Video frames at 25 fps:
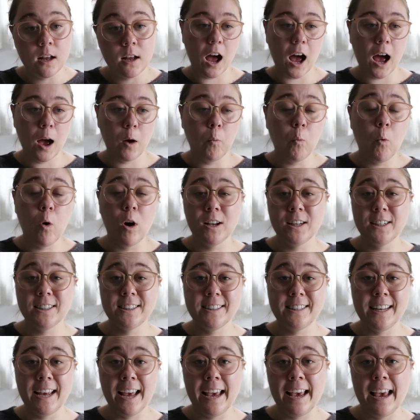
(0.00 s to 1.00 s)
I want to
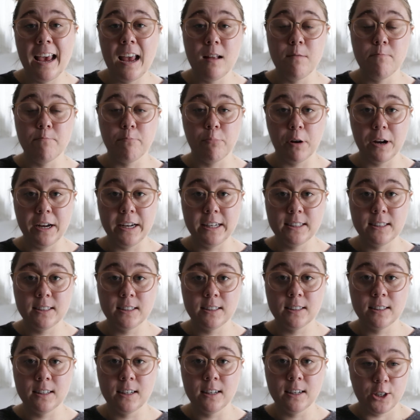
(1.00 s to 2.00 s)
say
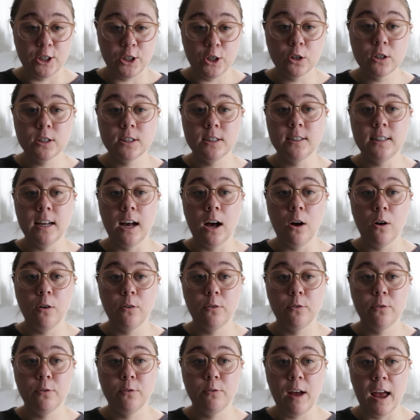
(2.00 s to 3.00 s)
embrace
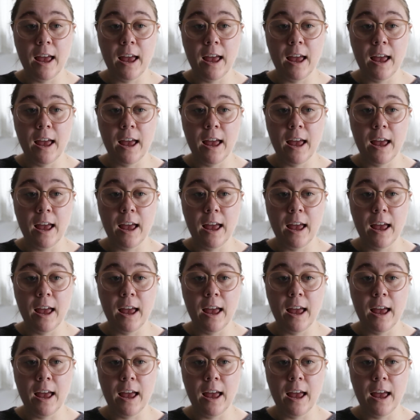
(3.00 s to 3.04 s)
yourself,